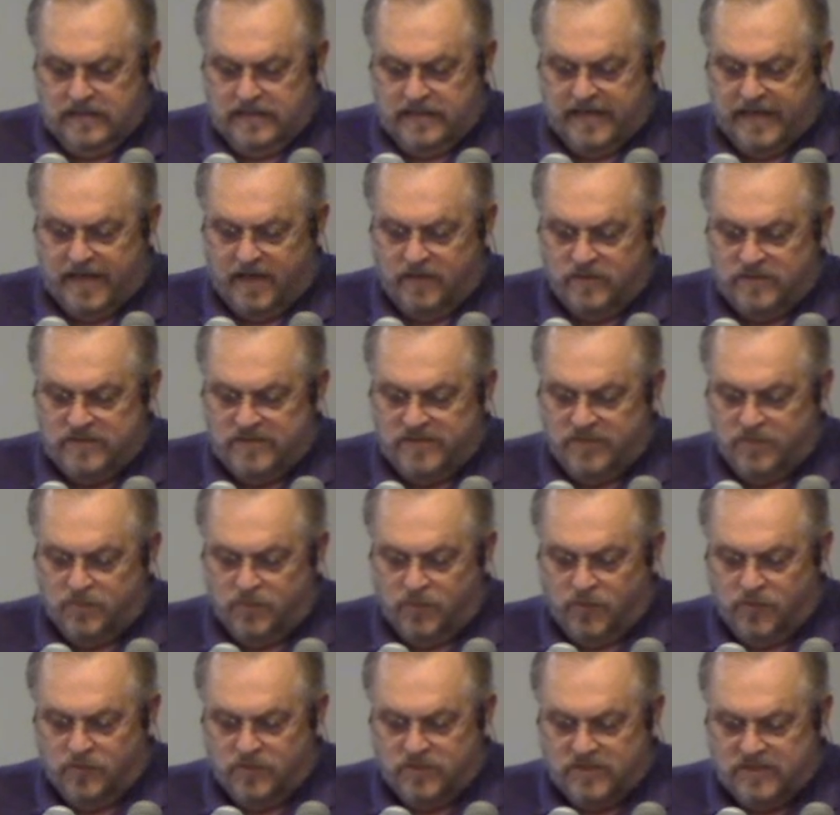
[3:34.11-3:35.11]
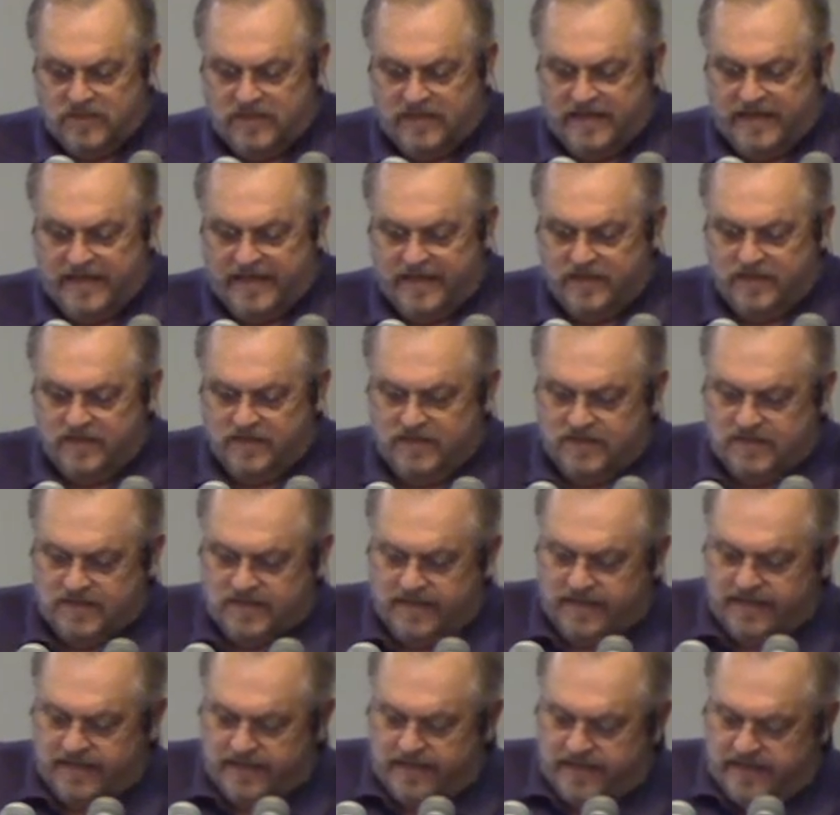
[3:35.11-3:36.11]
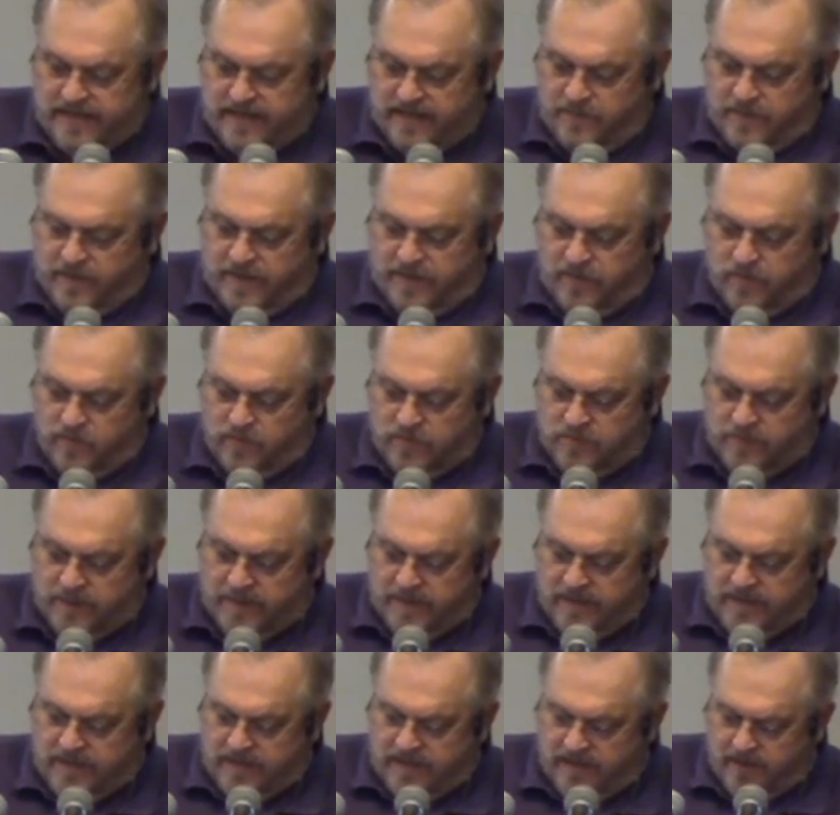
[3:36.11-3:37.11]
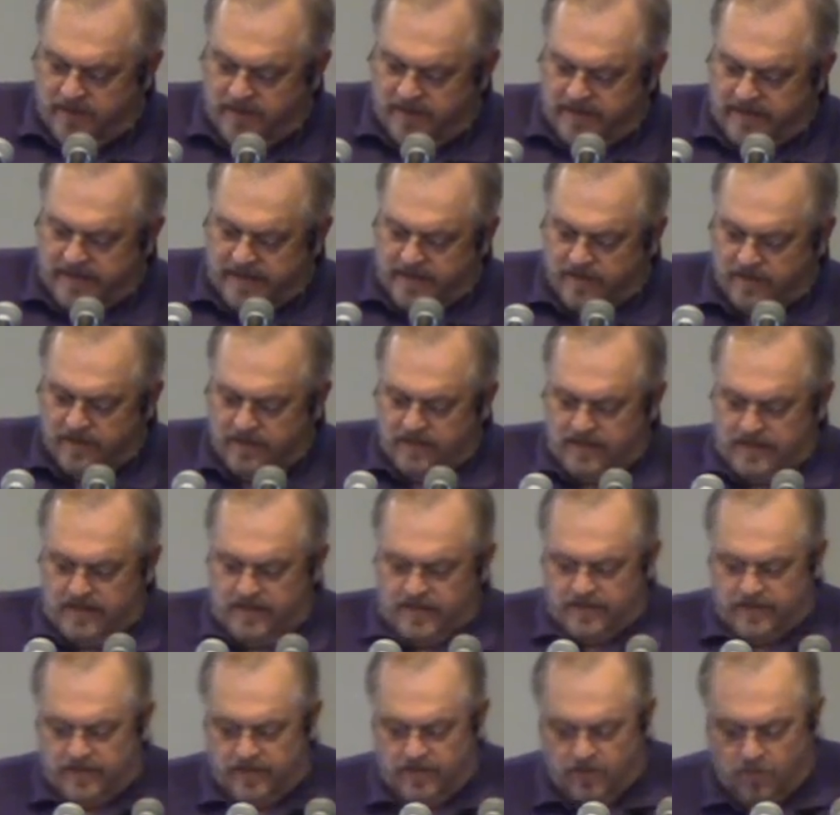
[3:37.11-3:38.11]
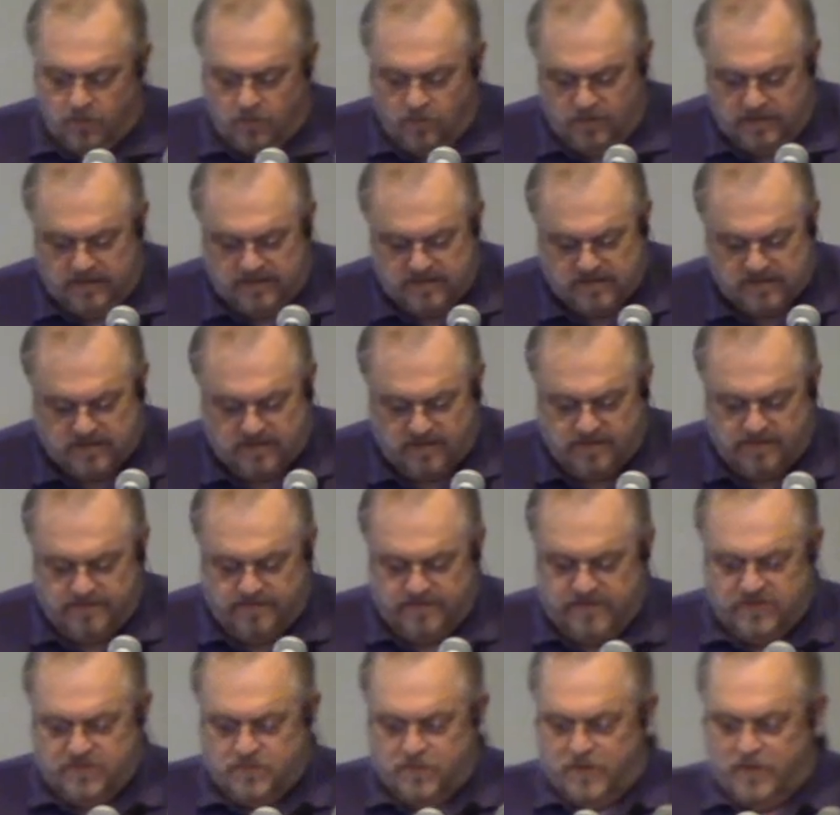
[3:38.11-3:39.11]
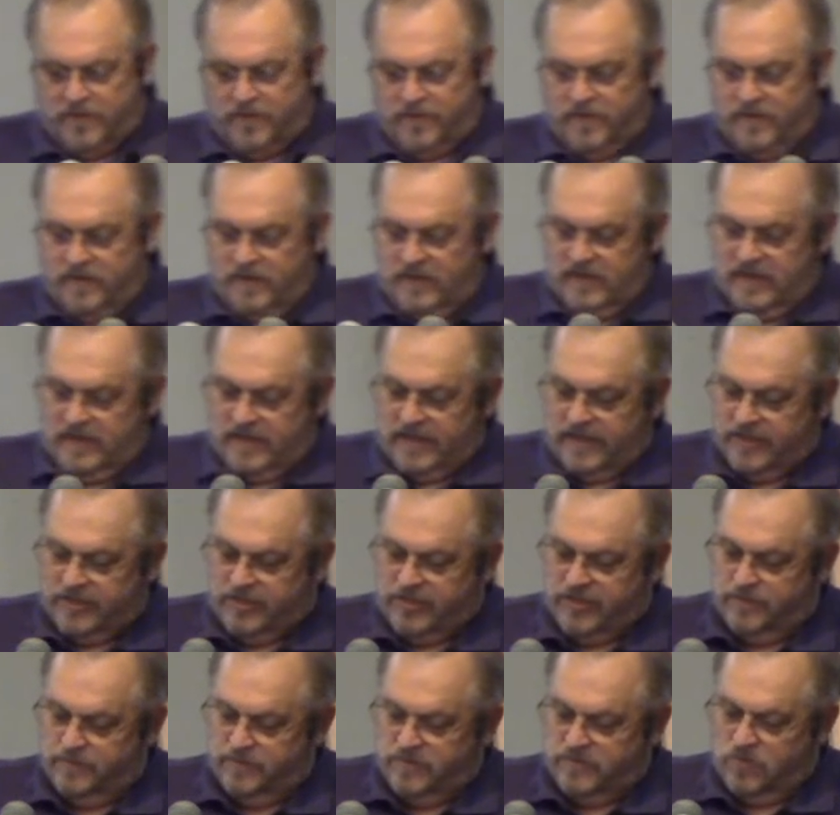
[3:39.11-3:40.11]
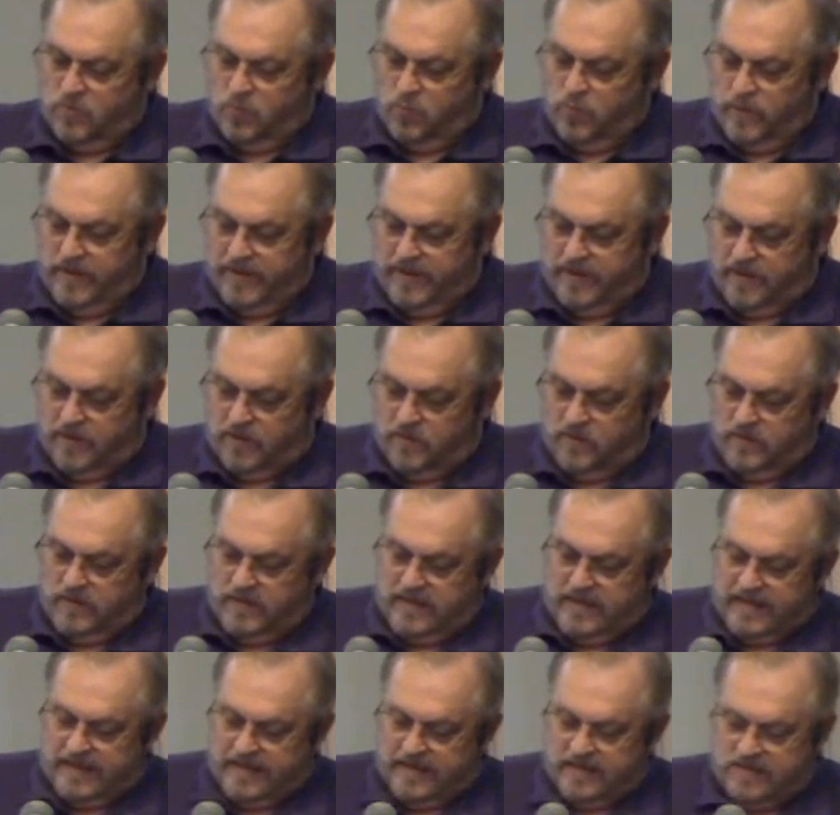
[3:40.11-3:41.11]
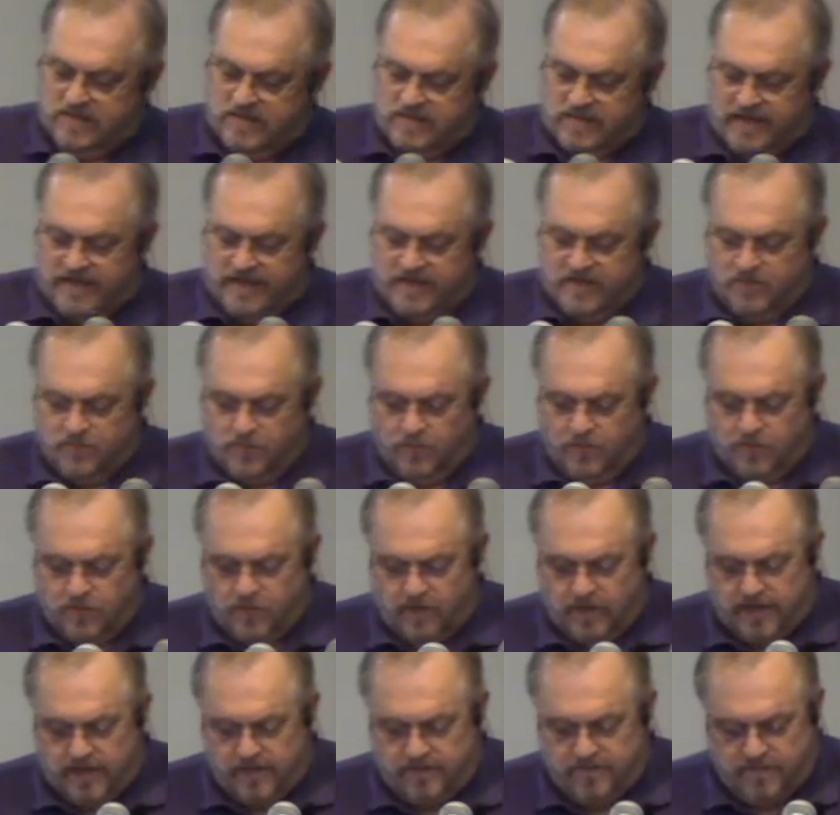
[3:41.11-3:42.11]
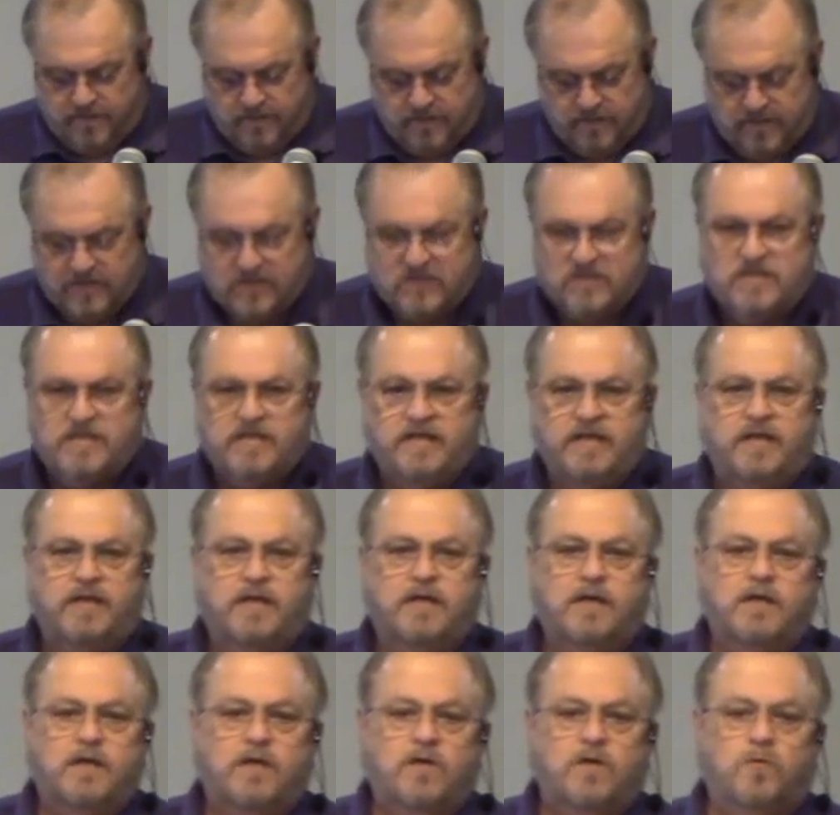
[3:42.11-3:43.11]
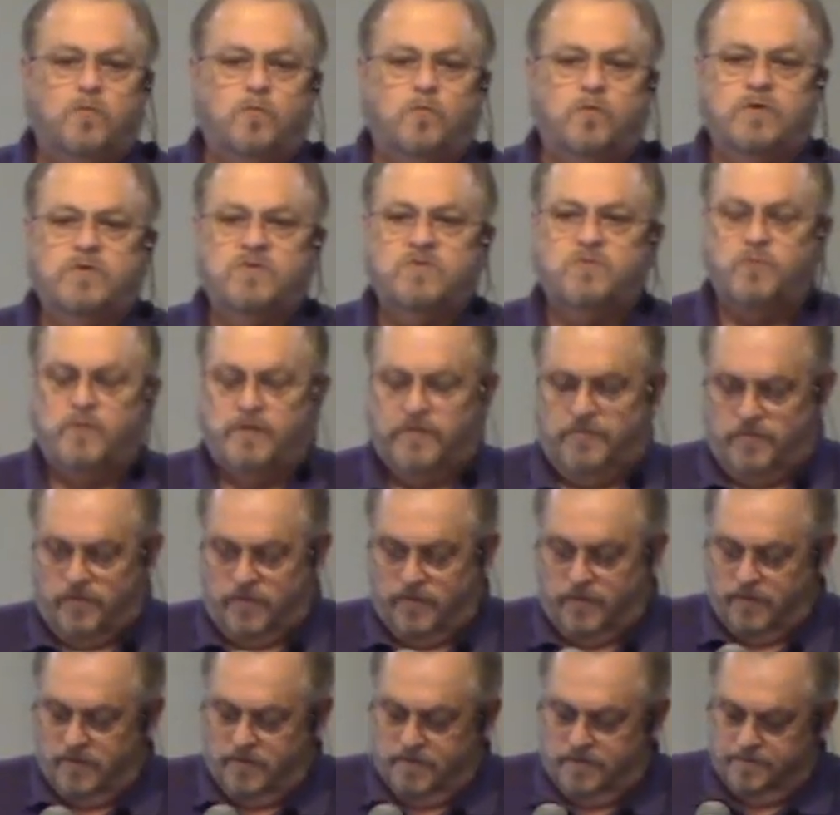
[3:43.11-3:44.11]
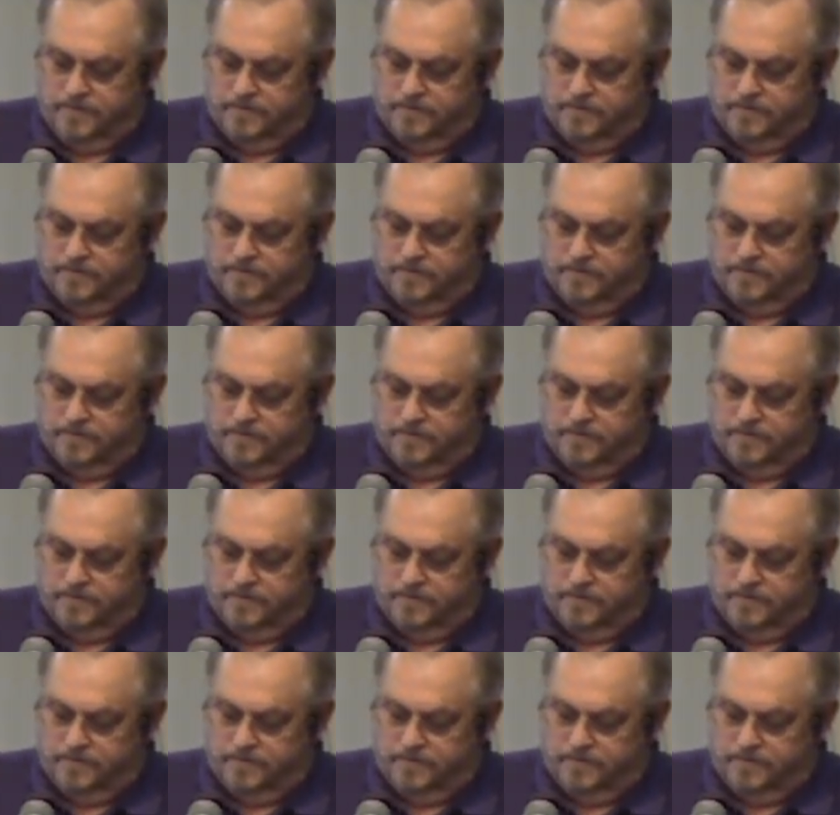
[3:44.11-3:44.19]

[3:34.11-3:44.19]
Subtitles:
Now, as he approached the gate of the city, a dead man was being carried out, the only son of his mother, and she was a widow, and a sizable crowd from the city was with her.